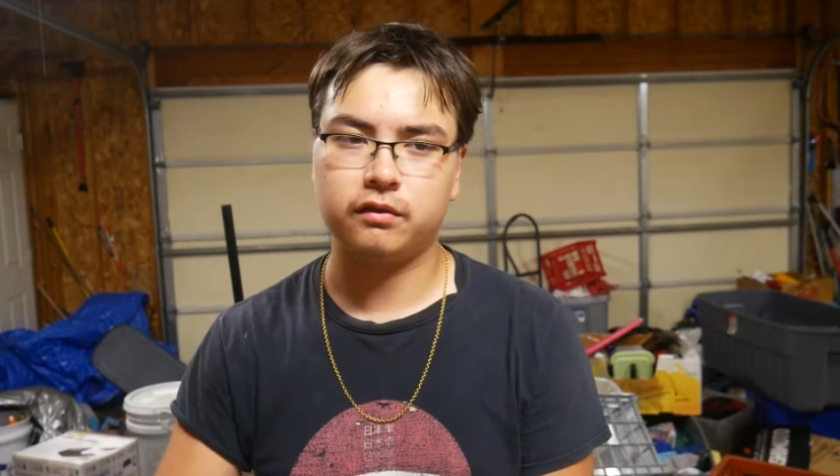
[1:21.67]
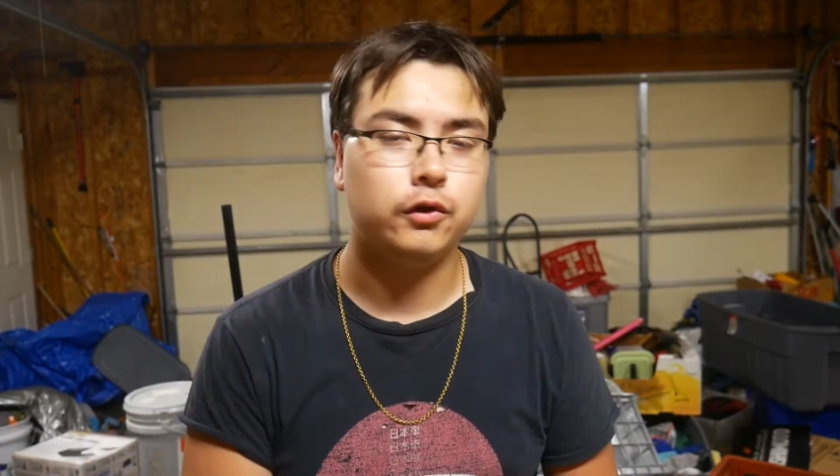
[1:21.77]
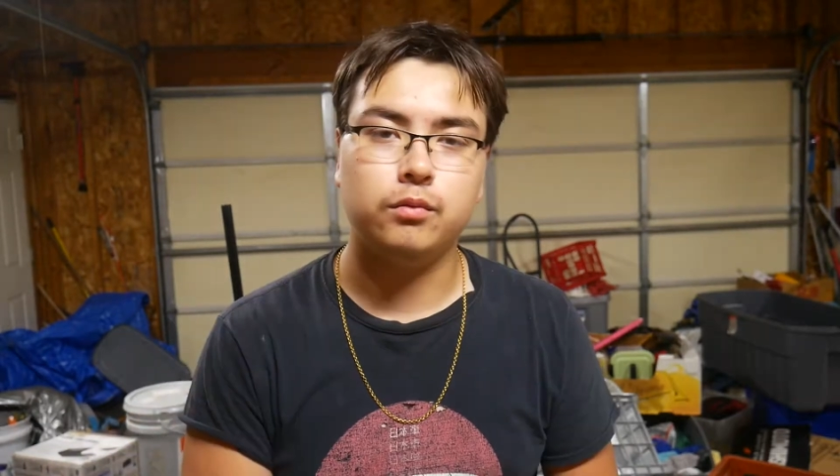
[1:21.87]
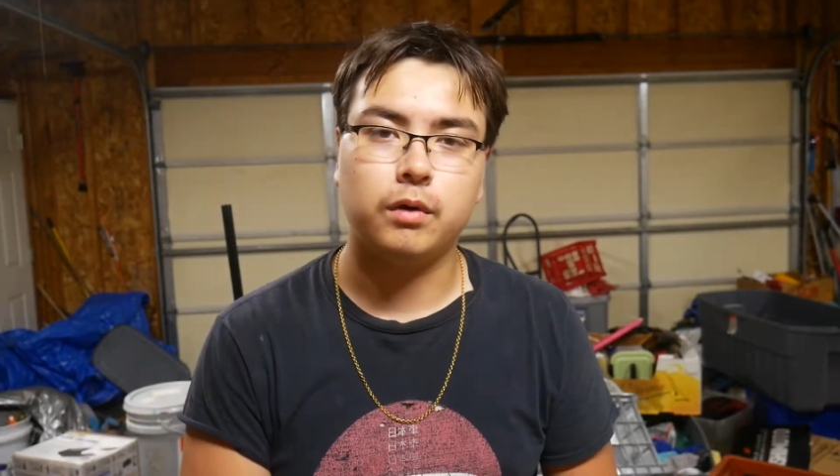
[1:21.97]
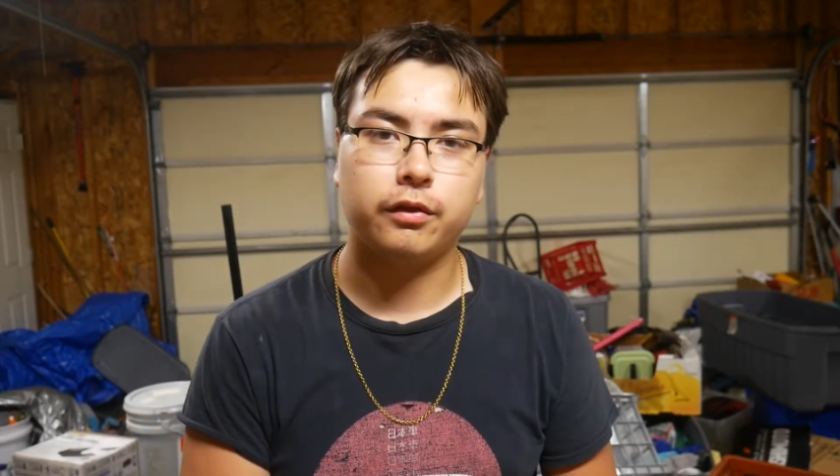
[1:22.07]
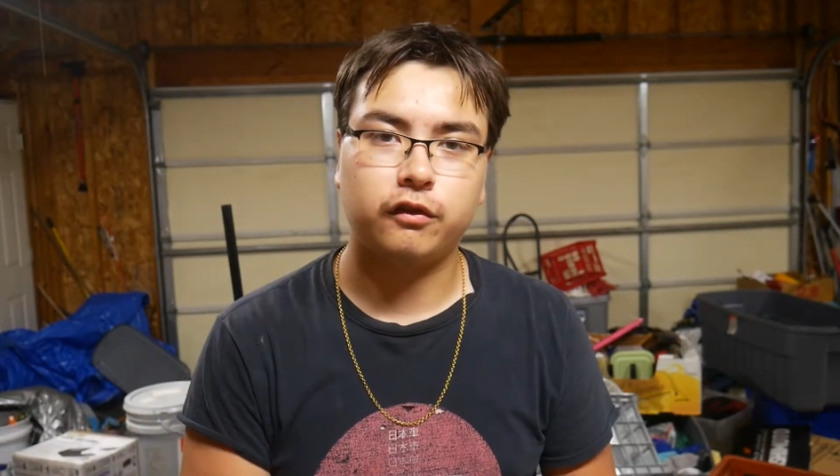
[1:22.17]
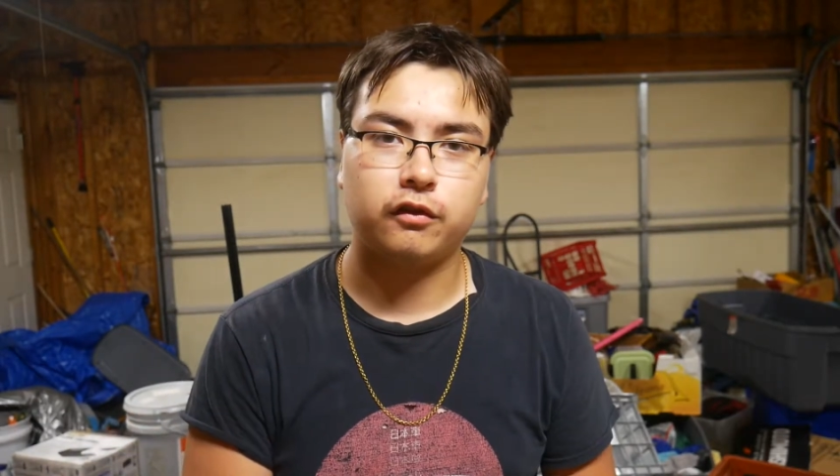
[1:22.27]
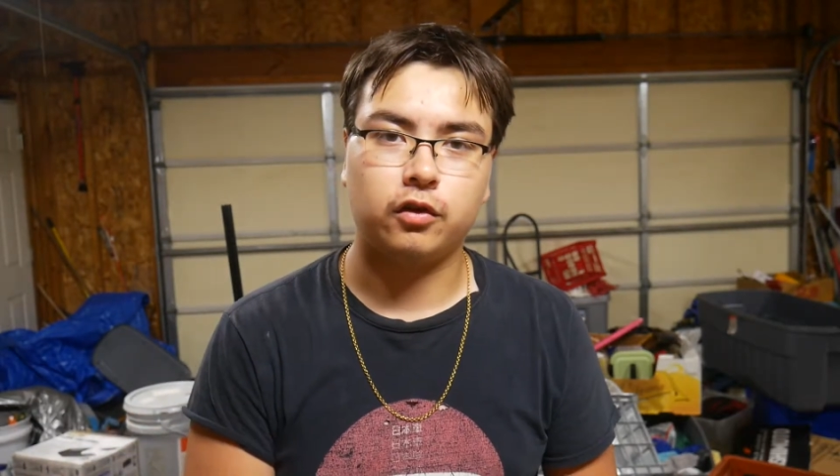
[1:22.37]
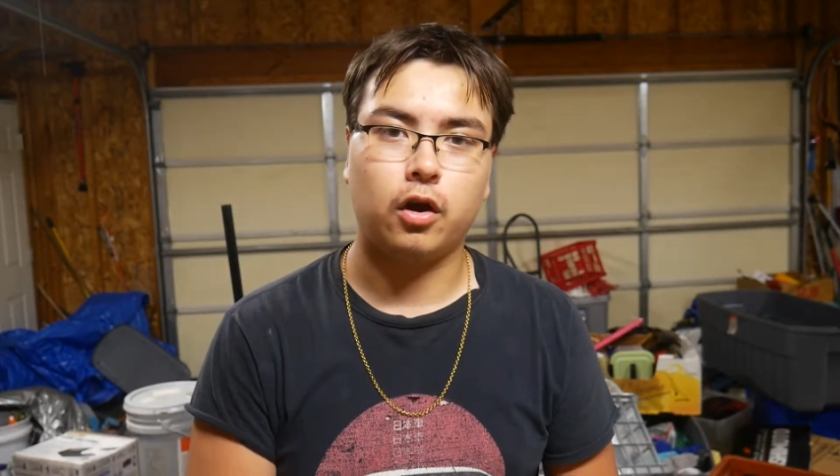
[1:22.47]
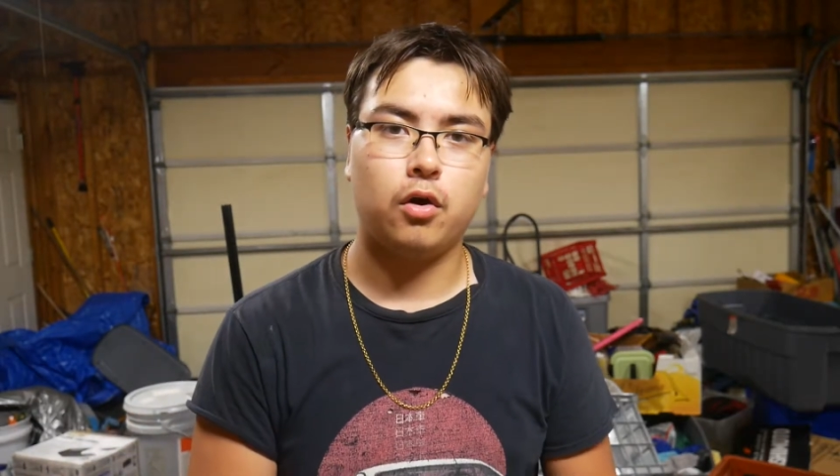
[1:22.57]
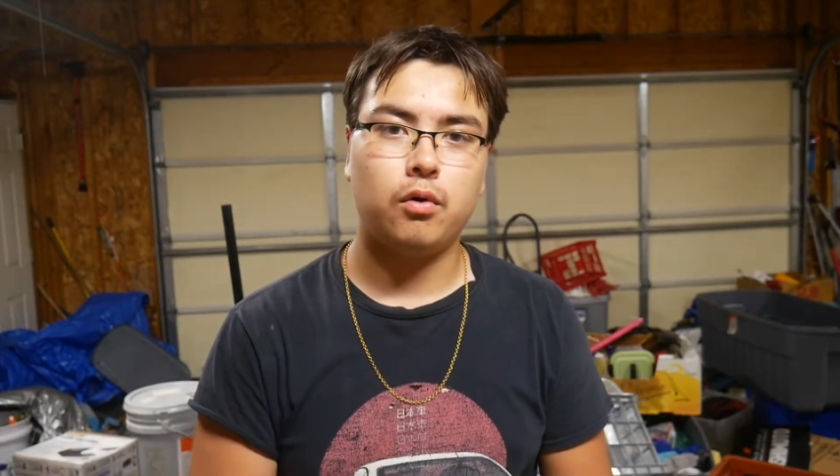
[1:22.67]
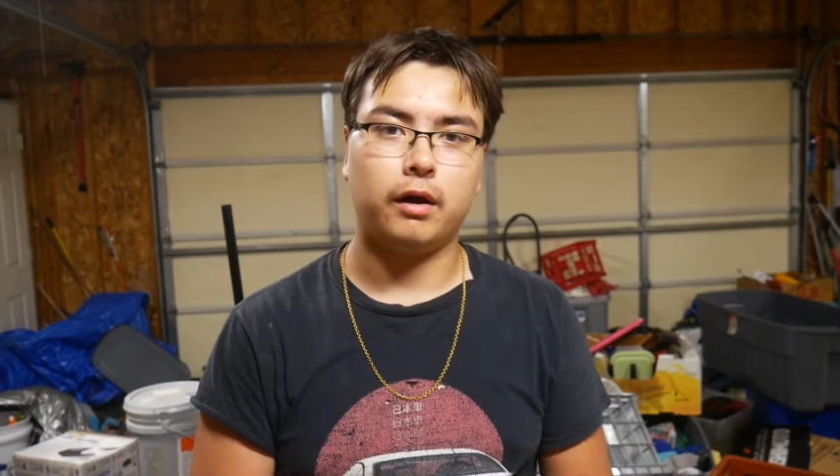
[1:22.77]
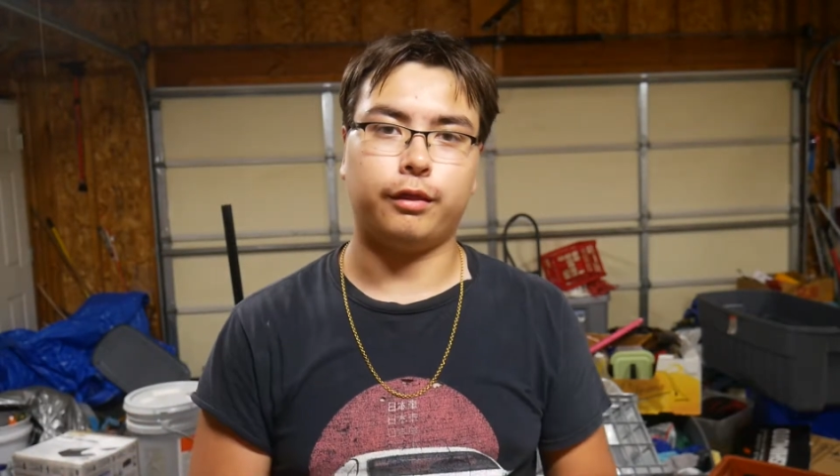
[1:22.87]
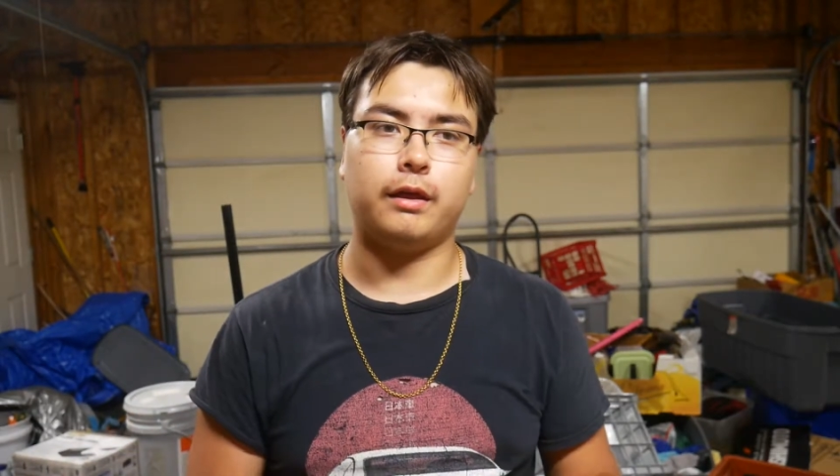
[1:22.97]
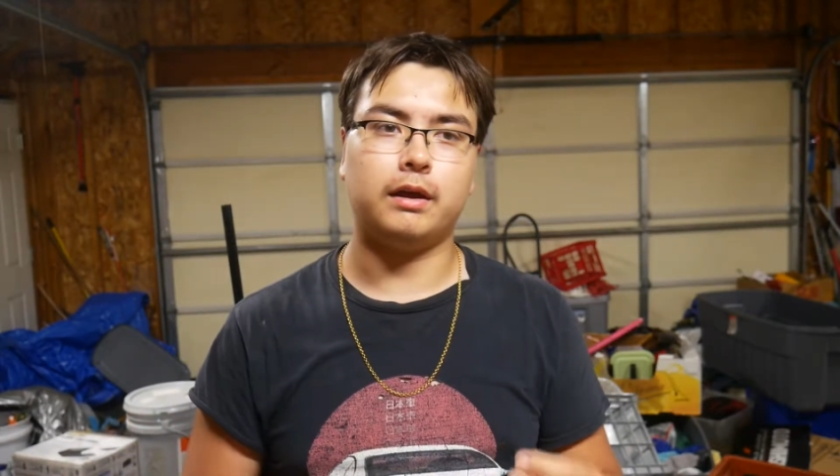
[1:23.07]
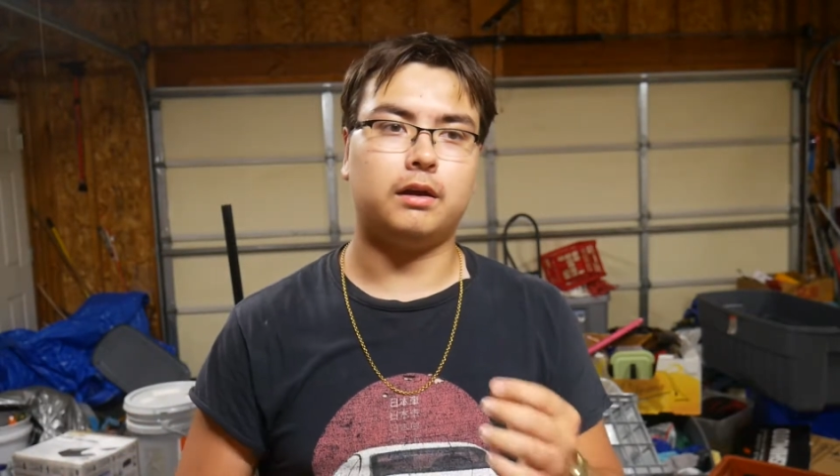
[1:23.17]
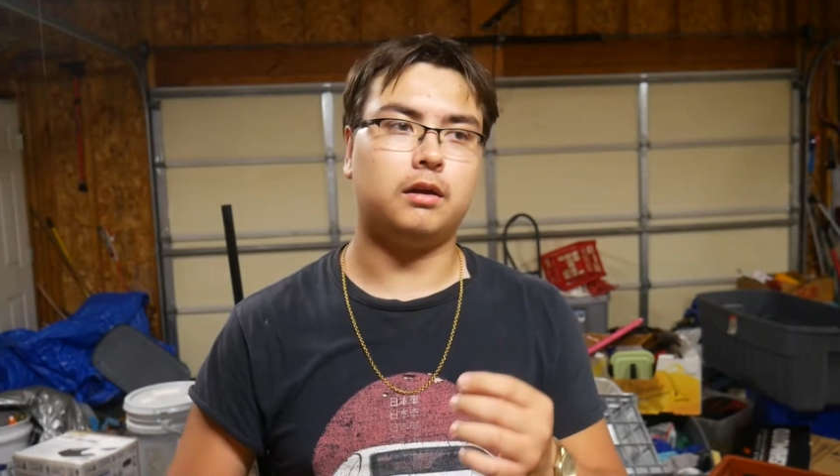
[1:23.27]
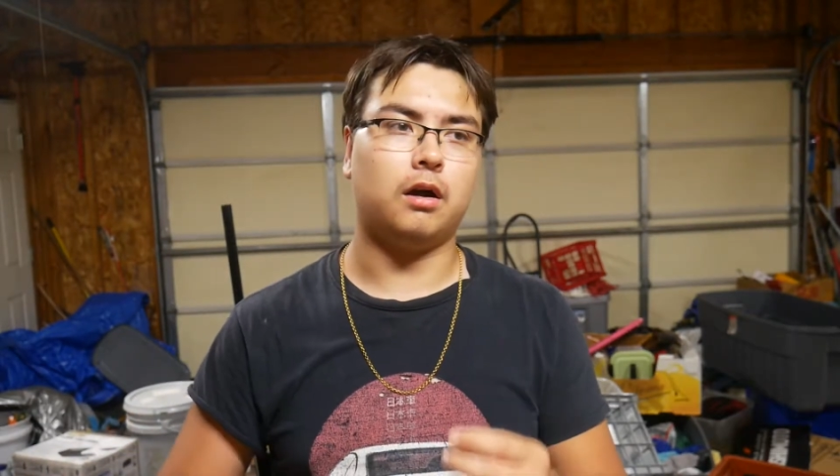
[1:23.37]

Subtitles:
A few months ago, I think